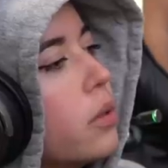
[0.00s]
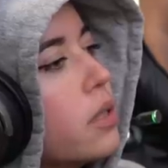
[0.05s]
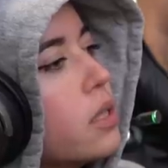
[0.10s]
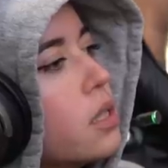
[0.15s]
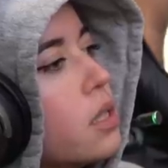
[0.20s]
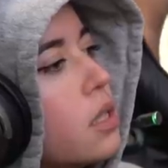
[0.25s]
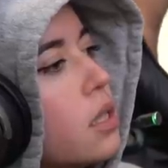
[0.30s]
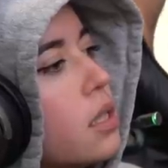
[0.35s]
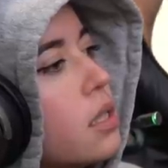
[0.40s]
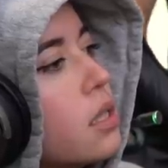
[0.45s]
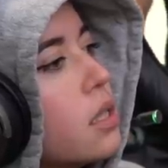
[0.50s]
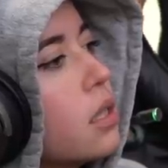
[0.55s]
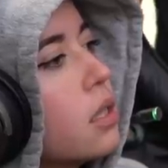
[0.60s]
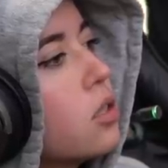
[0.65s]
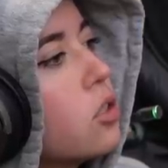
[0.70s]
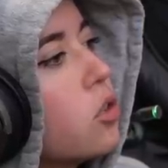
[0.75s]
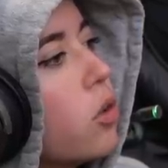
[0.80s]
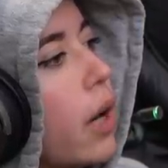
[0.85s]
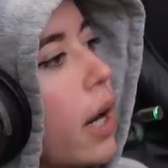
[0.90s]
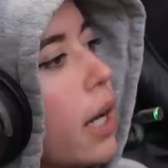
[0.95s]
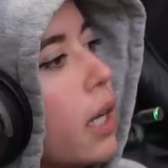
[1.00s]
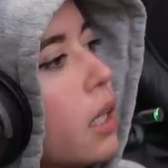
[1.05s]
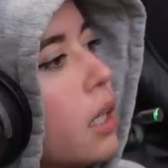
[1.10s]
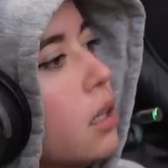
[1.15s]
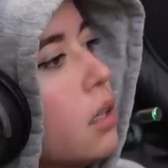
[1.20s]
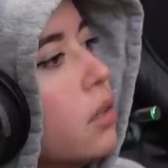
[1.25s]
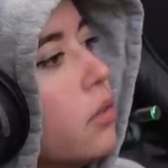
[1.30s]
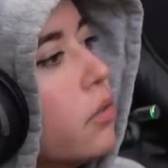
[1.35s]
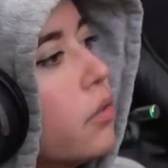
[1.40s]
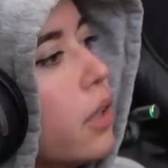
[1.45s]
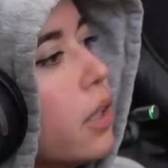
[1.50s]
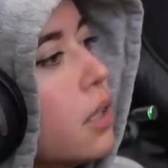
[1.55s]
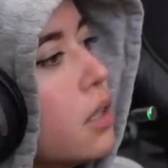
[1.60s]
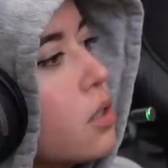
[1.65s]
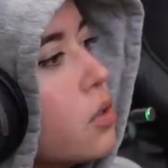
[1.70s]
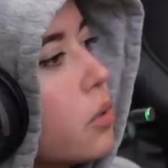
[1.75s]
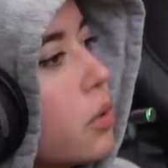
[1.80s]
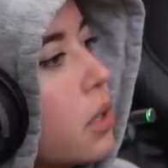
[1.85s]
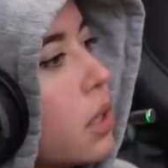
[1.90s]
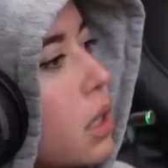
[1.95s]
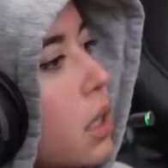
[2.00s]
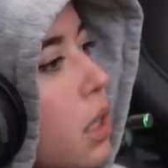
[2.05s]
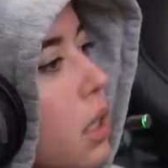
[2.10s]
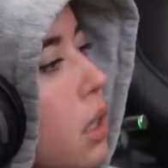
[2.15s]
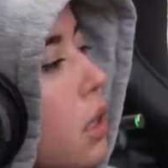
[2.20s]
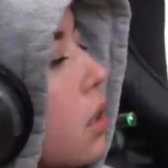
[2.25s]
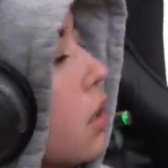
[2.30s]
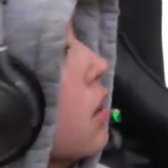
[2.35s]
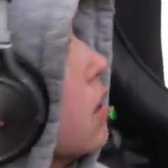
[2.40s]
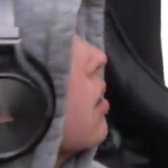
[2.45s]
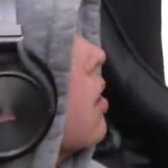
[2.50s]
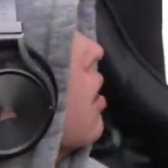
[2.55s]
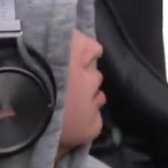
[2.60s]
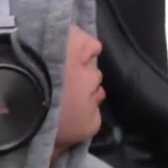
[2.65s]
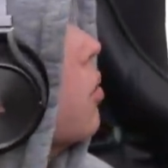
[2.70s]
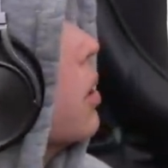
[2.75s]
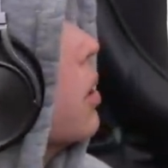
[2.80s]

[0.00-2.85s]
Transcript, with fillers: Was is the dragon friends with the king, or